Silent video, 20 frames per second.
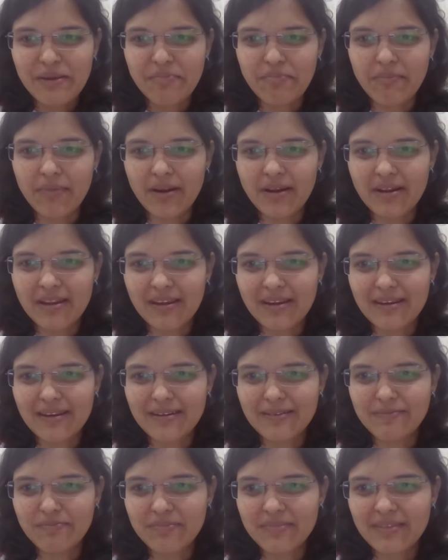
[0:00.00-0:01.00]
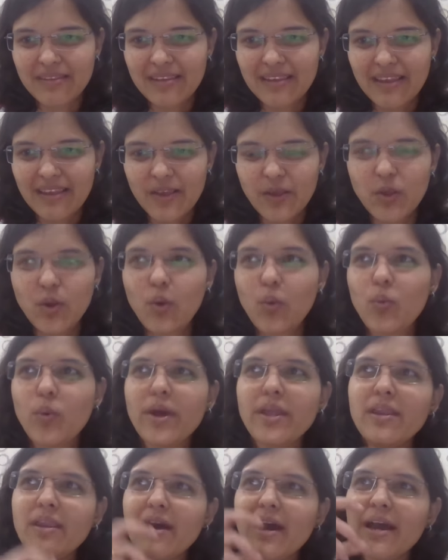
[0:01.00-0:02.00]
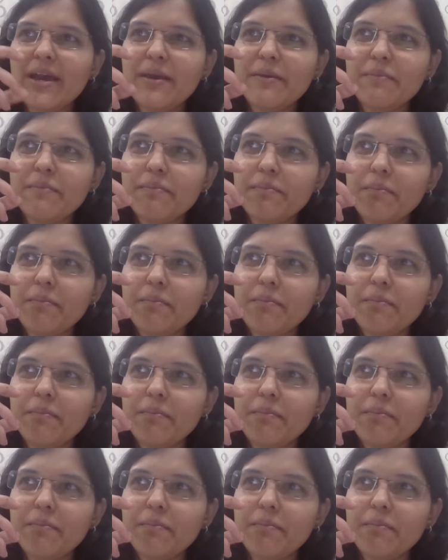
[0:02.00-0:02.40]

But, you know, when I